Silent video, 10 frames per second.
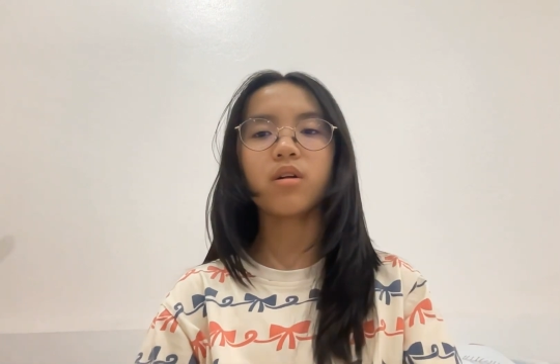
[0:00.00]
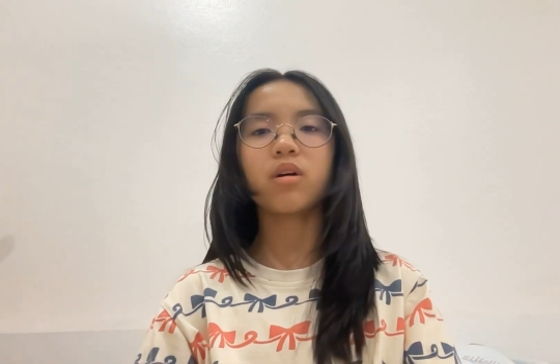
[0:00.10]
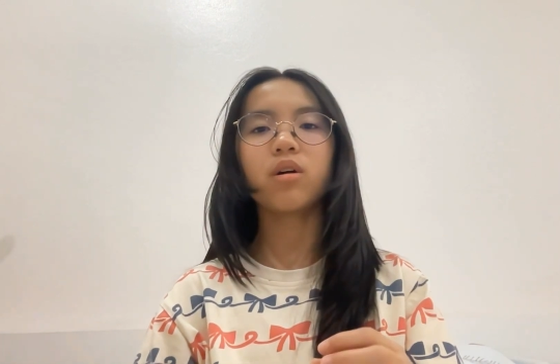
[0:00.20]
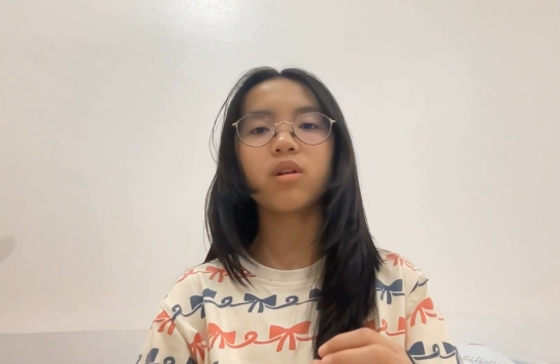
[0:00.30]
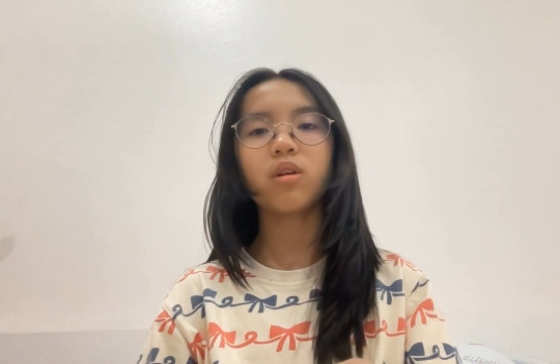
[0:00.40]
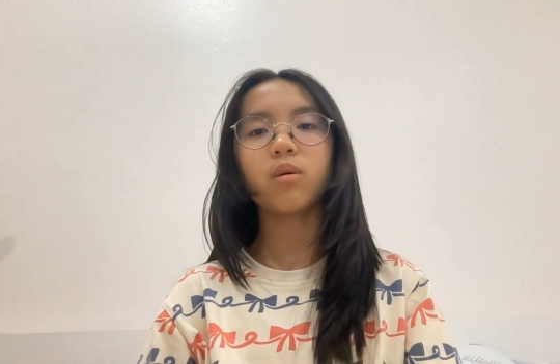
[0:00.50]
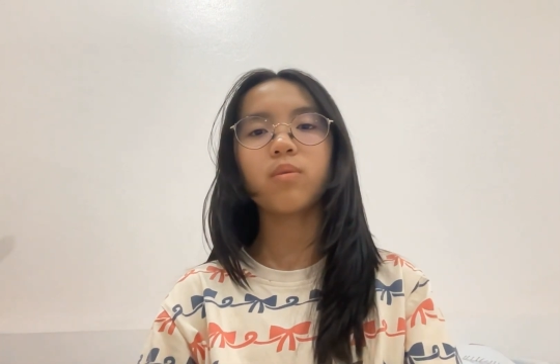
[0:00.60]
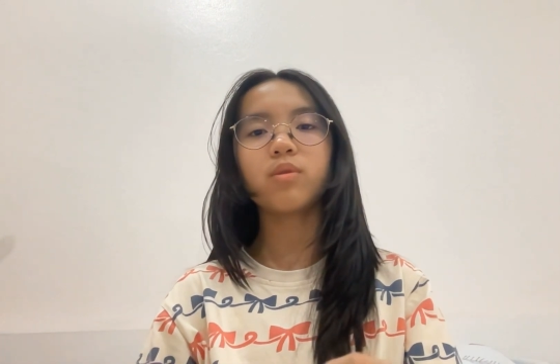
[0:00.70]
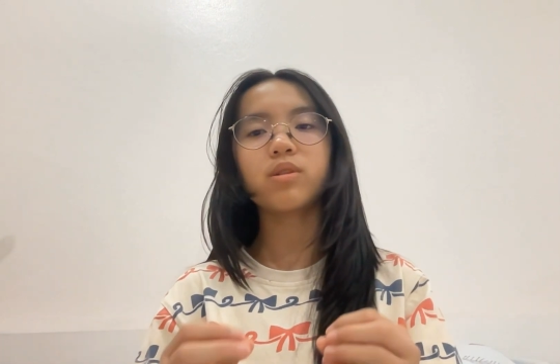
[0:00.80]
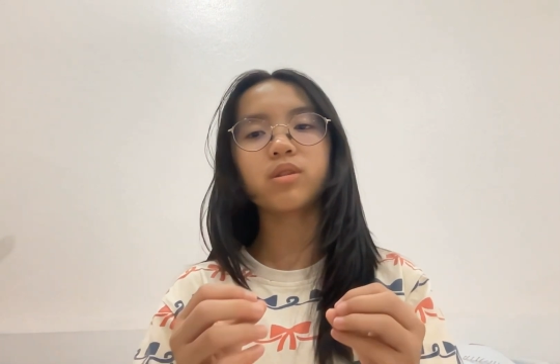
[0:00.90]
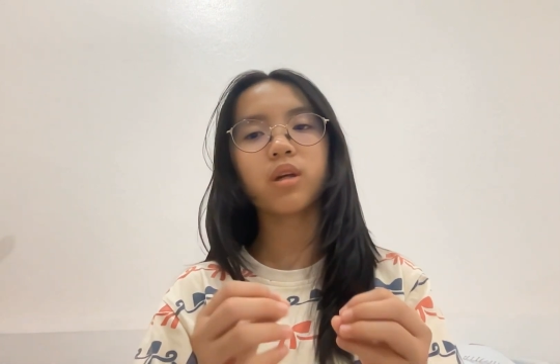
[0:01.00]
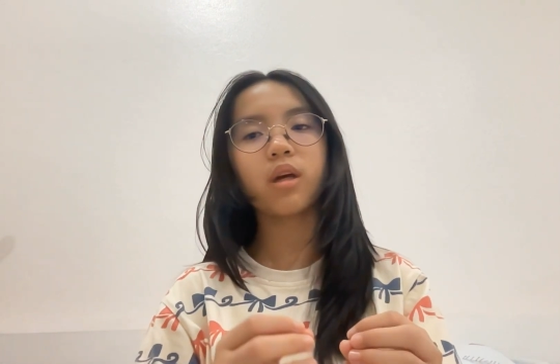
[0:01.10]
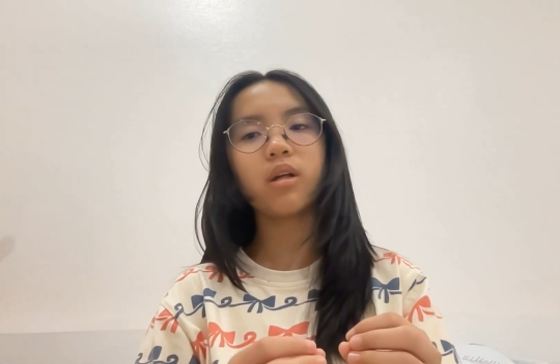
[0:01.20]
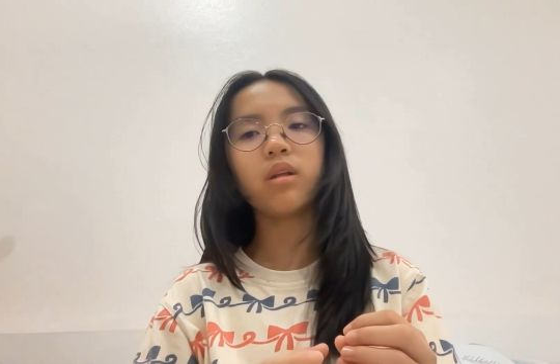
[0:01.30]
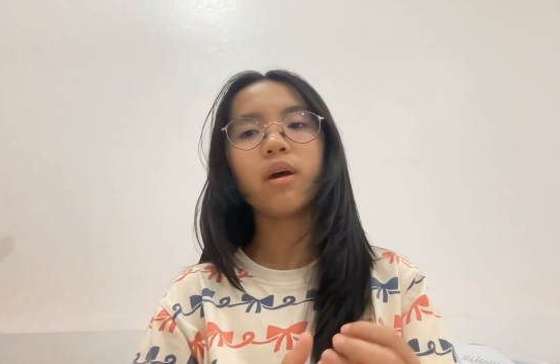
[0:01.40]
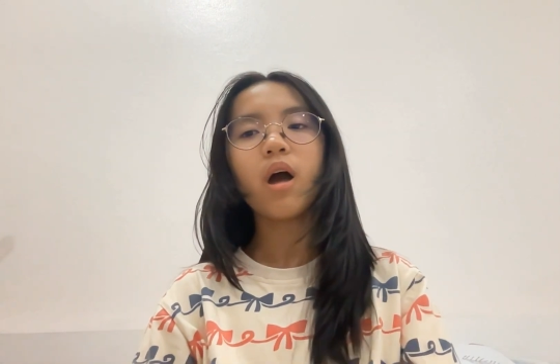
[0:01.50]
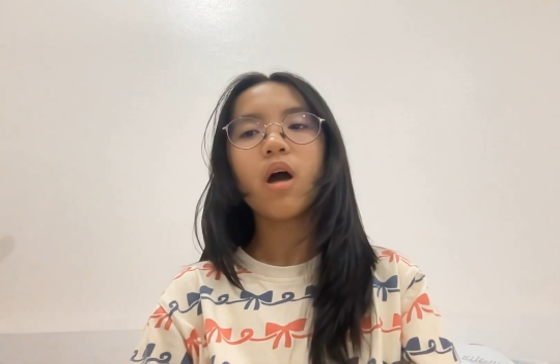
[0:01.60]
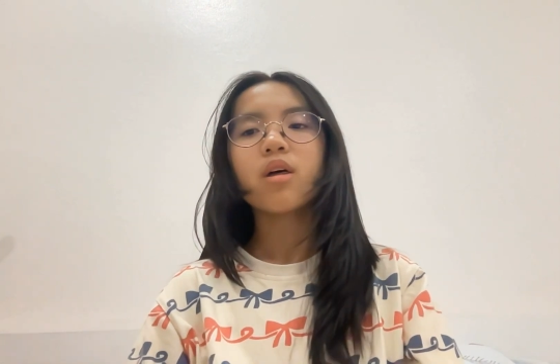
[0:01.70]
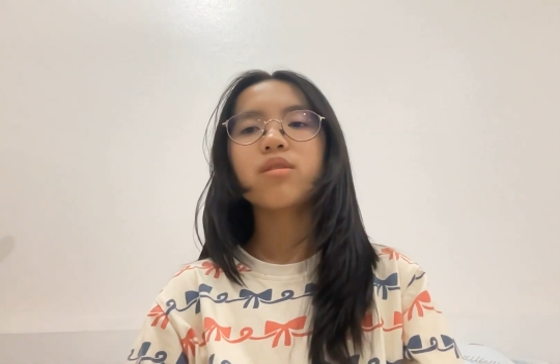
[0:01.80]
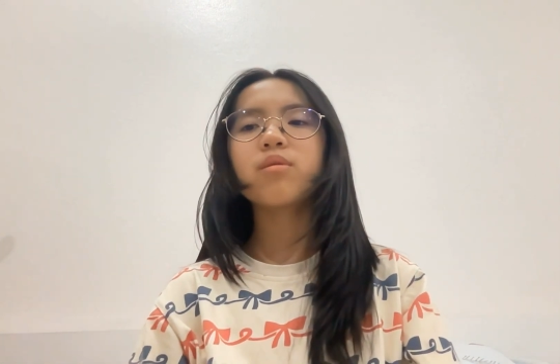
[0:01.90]
on a global scale
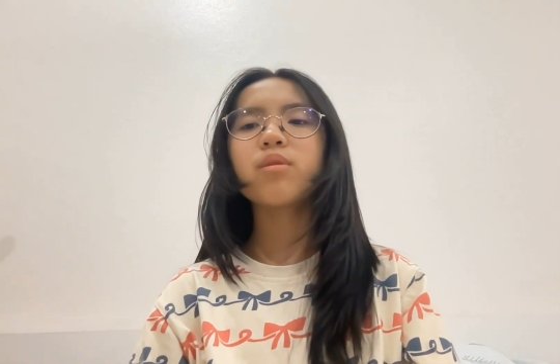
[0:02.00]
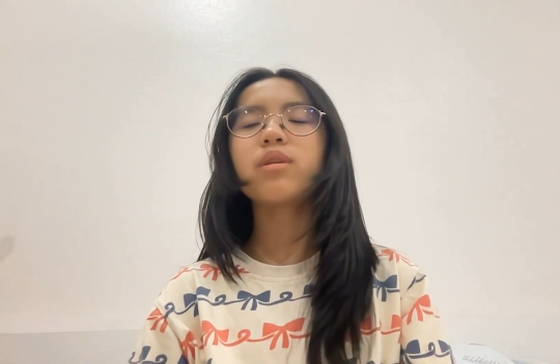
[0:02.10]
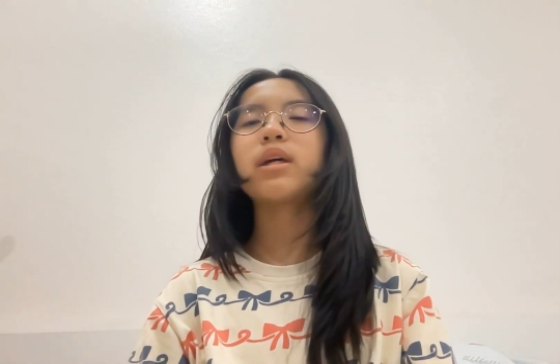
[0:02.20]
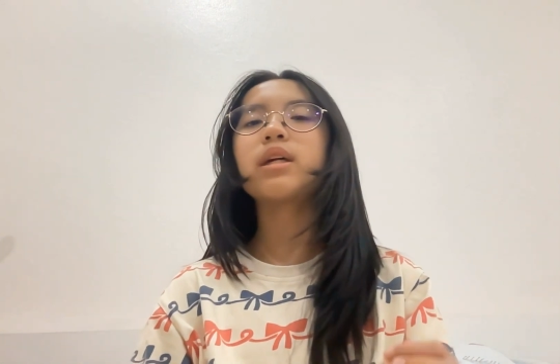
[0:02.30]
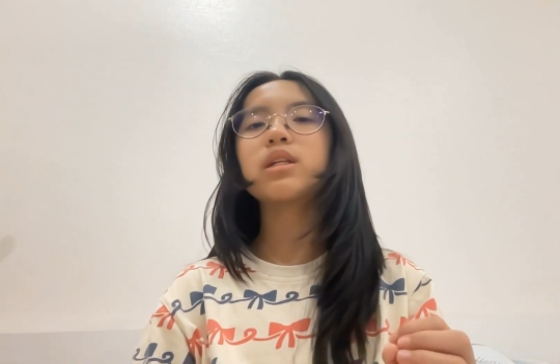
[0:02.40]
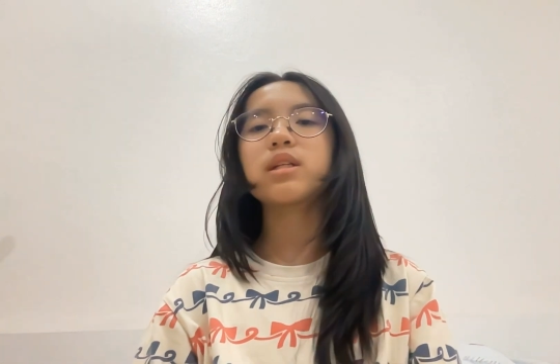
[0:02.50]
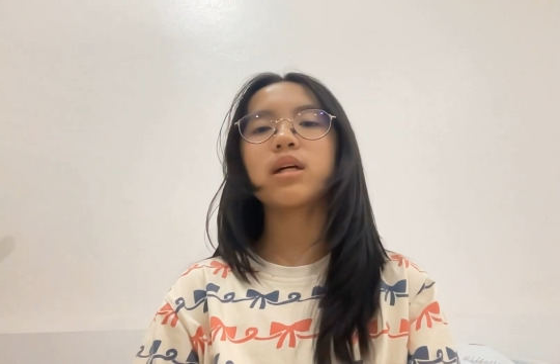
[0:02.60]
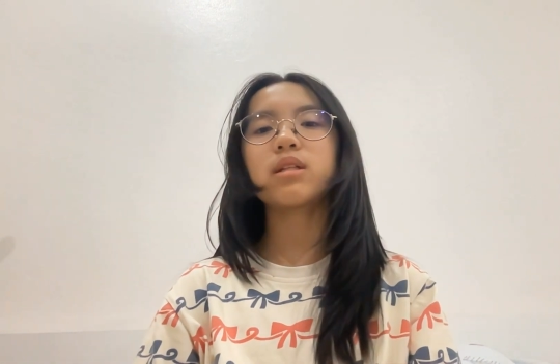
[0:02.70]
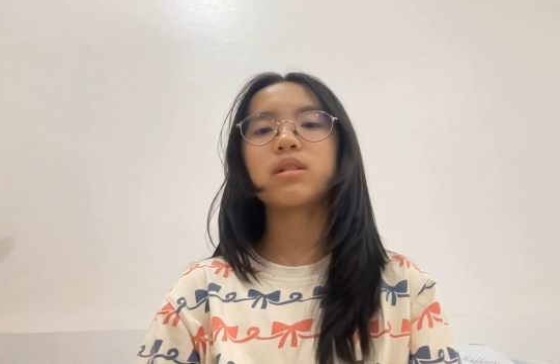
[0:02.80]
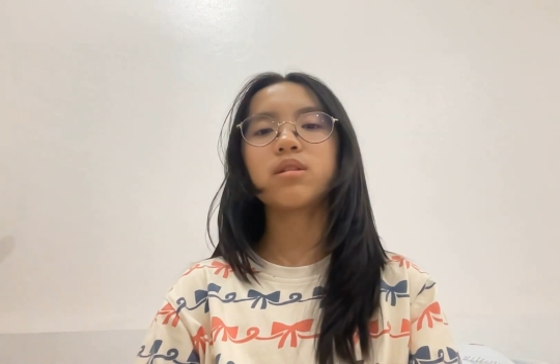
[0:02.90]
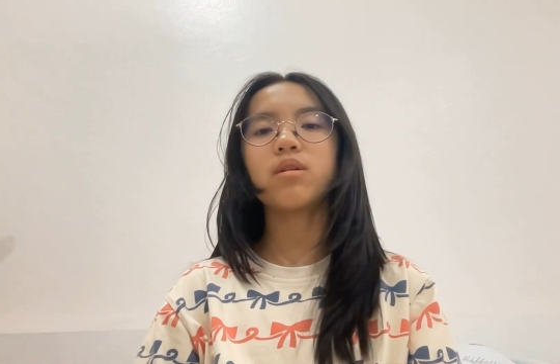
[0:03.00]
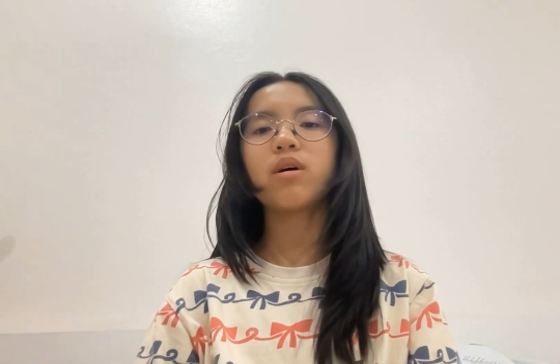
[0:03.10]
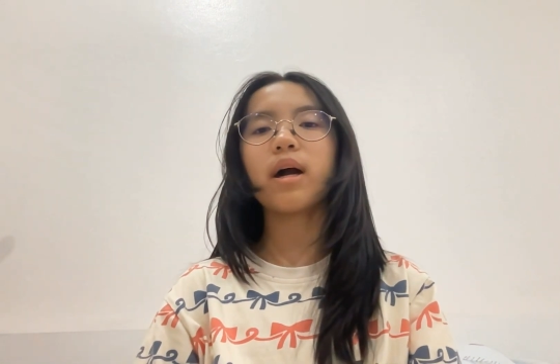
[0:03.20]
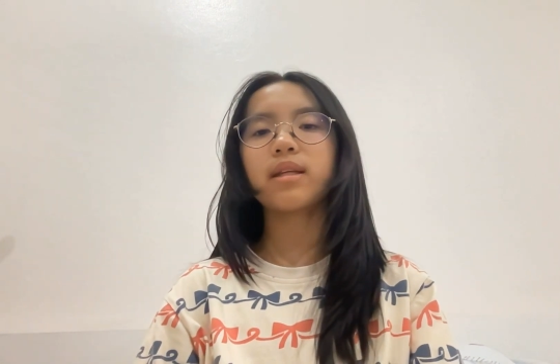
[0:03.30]
through the intestinal